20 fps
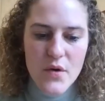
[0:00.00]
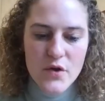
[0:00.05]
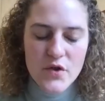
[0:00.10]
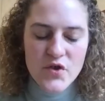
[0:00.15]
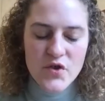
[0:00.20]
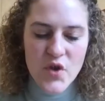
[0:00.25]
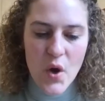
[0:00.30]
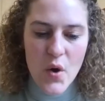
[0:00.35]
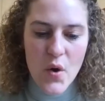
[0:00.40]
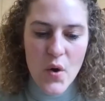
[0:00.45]

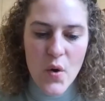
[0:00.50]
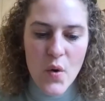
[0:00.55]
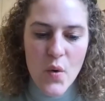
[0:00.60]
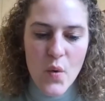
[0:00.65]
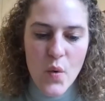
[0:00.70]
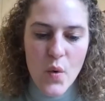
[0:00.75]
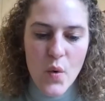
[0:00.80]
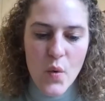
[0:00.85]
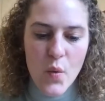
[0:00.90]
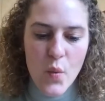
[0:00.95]

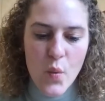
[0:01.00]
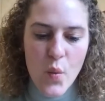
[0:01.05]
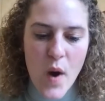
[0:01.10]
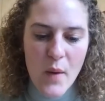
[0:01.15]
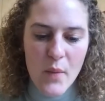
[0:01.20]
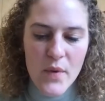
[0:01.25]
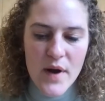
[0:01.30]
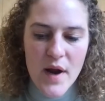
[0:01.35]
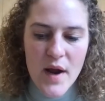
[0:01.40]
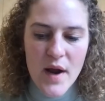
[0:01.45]
So
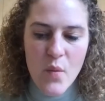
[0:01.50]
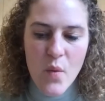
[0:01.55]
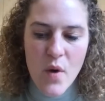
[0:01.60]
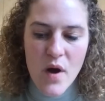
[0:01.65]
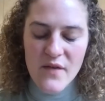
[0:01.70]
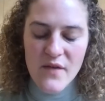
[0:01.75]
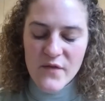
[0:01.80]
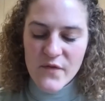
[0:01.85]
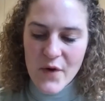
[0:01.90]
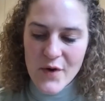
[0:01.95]
what would I
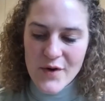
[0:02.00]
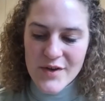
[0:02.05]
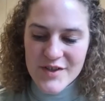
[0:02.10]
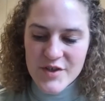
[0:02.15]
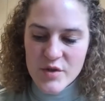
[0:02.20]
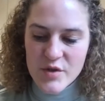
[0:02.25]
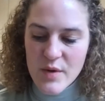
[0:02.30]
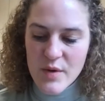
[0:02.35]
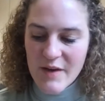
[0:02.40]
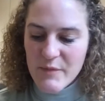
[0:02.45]
want folks
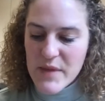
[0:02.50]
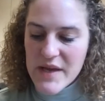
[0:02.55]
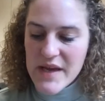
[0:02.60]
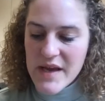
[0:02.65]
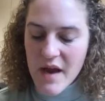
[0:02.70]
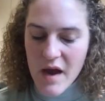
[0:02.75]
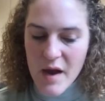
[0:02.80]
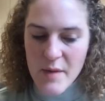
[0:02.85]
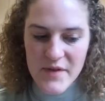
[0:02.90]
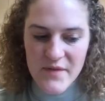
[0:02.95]
who have
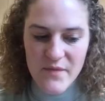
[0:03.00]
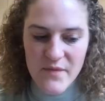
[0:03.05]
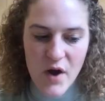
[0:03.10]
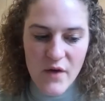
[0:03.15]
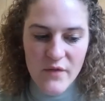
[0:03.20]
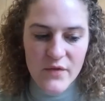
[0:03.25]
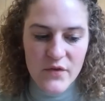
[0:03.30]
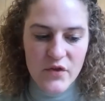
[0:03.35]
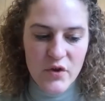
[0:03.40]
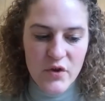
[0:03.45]
become
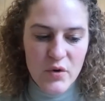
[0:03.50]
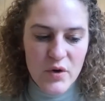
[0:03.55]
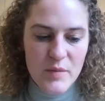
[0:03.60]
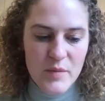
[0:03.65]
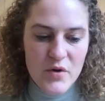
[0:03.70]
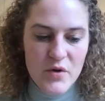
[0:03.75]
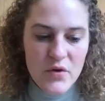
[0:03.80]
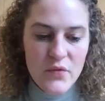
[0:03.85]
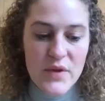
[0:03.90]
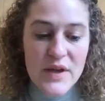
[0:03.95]
involved with the
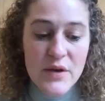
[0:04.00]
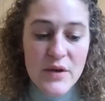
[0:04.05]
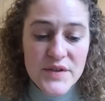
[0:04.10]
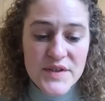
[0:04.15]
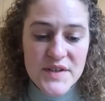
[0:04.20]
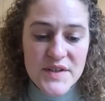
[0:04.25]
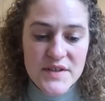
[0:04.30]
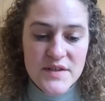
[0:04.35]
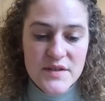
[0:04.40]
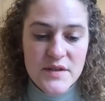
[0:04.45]
criminal legal
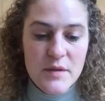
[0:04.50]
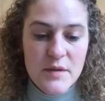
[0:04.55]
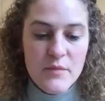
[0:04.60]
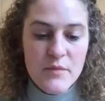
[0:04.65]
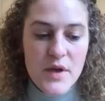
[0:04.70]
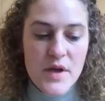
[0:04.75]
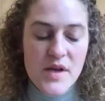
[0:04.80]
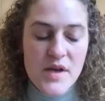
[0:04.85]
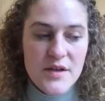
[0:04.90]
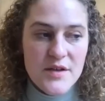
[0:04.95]
system
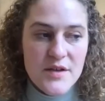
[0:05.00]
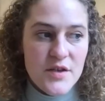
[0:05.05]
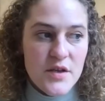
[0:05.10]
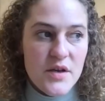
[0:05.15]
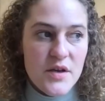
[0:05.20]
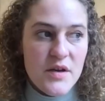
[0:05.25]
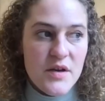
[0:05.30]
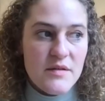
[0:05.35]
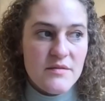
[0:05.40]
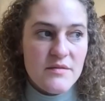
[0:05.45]

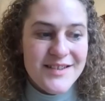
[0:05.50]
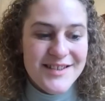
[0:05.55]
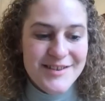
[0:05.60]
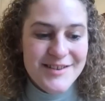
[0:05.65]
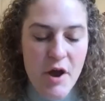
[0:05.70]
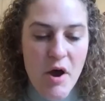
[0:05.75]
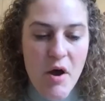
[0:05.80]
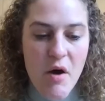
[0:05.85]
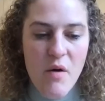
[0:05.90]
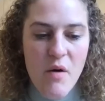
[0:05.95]
to
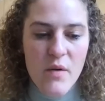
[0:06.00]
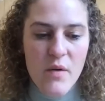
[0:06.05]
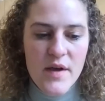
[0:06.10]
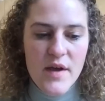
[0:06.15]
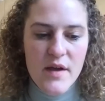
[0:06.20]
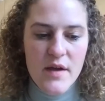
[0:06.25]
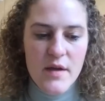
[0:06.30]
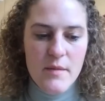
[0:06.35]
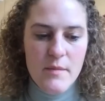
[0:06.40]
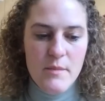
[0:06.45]
know,
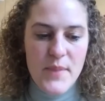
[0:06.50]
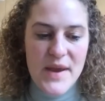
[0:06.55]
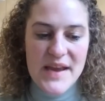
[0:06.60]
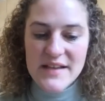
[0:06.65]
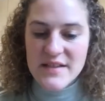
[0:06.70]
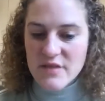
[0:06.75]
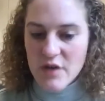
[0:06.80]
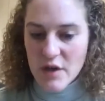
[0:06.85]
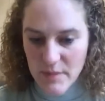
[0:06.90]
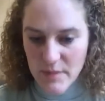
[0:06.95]

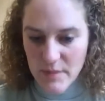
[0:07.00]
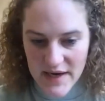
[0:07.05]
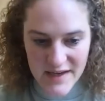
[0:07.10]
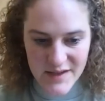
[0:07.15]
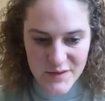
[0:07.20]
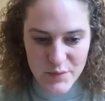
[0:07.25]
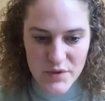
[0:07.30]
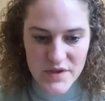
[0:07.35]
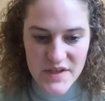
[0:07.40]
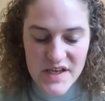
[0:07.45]
based on my
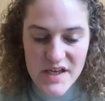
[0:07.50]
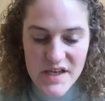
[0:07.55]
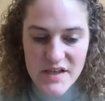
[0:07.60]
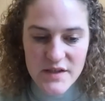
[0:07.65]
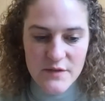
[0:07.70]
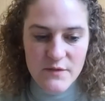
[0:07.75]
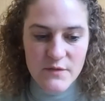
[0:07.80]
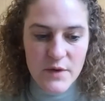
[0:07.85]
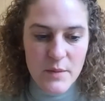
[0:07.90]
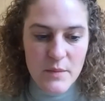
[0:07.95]

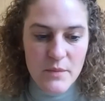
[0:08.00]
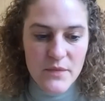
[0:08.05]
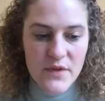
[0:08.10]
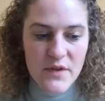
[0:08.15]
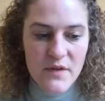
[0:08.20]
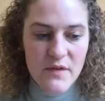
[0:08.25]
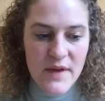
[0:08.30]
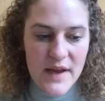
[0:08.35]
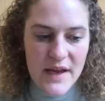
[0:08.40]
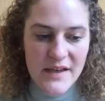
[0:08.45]
expertise and from
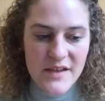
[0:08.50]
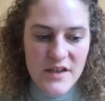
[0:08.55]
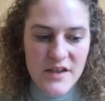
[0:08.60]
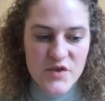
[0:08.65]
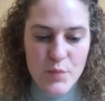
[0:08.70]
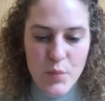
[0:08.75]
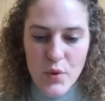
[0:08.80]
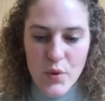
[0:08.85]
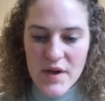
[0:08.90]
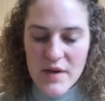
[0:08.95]
the
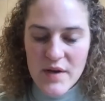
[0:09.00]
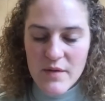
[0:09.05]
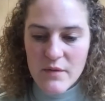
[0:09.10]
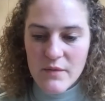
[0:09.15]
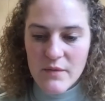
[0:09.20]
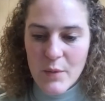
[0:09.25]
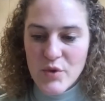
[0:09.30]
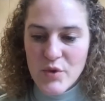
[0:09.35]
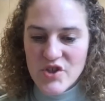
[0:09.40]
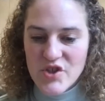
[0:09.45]
vantage point
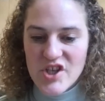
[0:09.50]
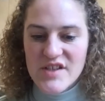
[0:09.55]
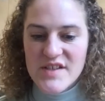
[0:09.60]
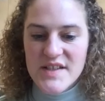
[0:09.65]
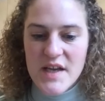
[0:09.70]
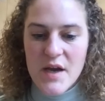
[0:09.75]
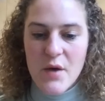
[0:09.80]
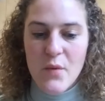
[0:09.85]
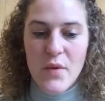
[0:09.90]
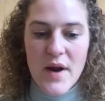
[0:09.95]
from which I
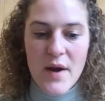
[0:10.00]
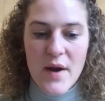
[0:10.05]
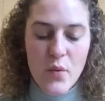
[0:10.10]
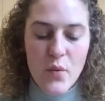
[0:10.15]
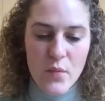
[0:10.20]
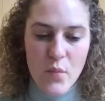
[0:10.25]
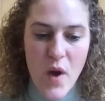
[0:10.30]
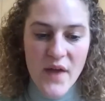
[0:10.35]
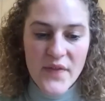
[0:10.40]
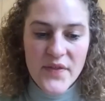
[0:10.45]
sit? What I
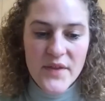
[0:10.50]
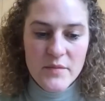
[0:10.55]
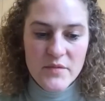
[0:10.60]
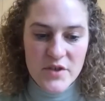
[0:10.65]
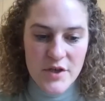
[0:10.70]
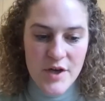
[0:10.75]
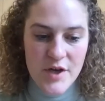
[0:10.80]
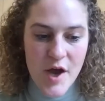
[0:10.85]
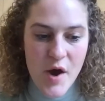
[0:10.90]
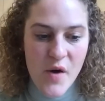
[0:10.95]
would want them to
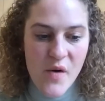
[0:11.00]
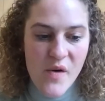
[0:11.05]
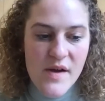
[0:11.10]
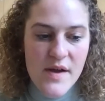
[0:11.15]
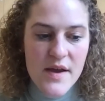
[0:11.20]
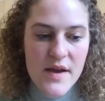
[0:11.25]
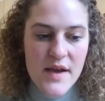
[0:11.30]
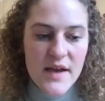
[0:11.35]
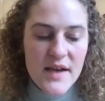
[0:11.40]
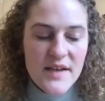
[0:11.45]
know
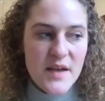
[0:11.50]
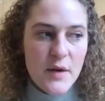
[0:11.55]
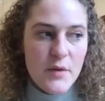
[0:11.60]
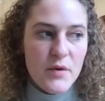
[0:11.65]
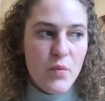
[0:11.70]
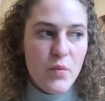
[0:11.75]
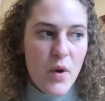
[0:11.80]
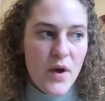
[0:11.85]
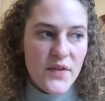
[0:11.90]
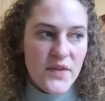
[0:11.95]
is I
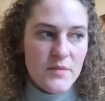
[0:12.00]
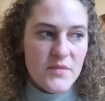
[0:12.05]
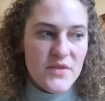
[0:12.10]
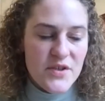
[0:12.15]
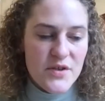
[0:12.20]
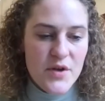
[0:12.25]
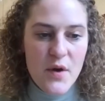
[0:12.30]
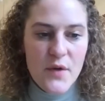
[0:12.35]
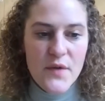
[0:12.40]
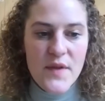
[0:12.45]
would want them to
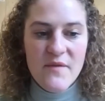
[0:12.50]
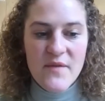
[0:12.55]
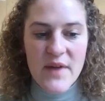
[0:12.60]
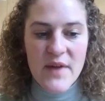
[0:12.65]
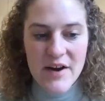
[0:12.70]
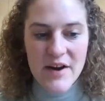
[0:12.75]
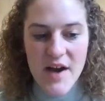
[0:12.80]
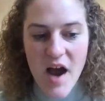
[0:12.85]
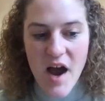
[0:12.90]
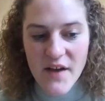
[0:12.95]
know that
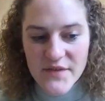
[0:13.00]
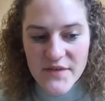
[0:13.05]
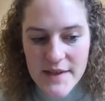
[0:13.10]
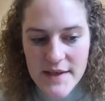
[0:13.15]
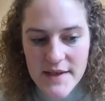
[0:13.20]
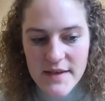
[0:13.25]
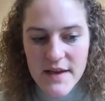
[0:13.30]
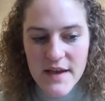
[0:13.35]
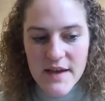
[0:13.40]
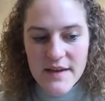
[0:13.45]
very
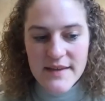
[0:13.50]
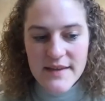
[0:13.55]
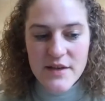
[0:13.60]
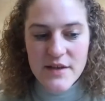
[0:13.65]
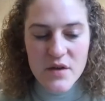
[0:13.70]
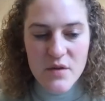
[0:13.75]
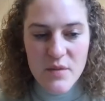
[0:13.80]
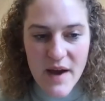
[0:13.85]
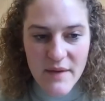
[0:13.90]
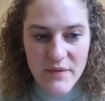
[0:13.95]
often they
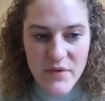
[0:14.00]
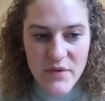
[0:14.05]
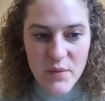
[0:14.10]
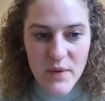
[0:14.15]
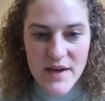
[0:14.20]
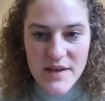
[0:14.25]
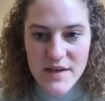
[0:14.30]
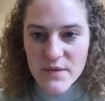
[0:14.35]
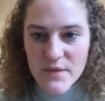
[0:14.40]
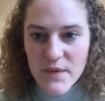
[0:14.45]
do have the
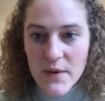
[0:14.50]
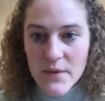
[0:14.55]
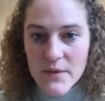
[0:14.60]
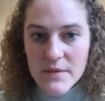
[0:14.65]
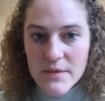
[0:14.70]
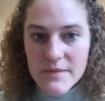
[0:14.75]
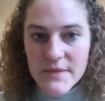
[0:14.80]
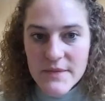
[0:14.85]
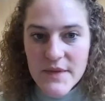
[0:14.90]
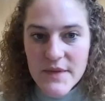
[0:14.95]
right to vote.